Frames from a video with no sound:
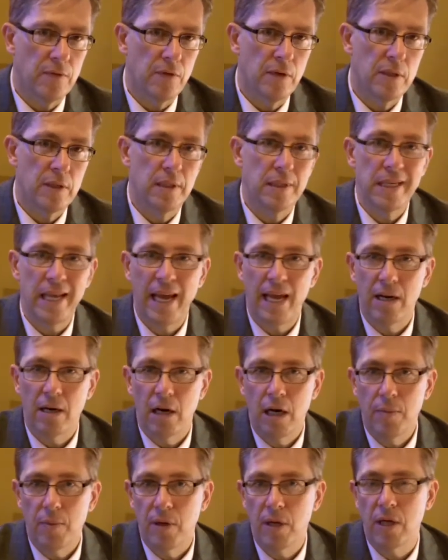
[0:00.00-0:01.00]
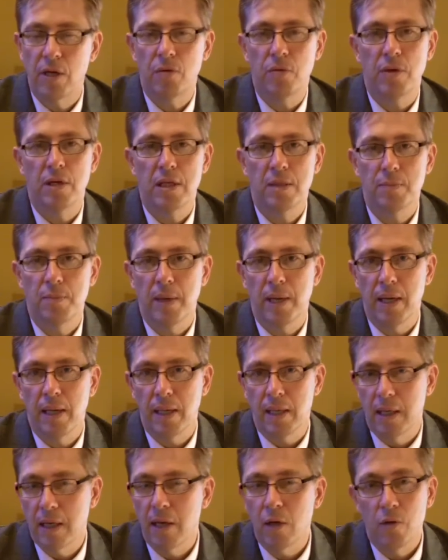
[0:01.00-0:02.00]
For instance, Ann Arbor increased by
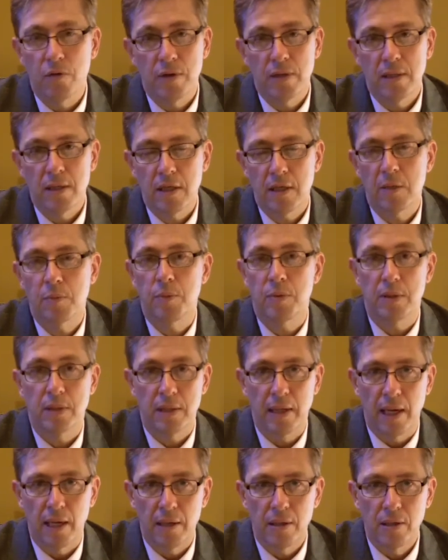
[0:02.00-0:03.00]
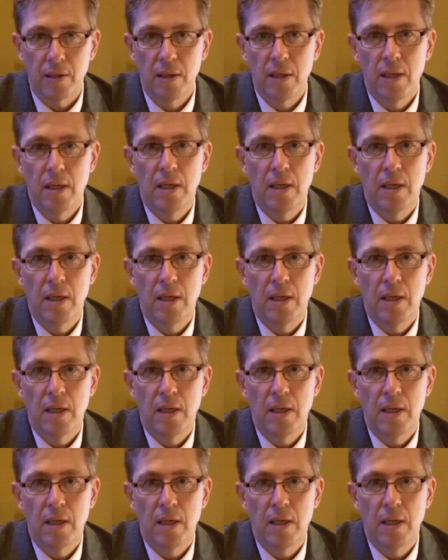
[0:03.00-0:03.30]
a little over 6%.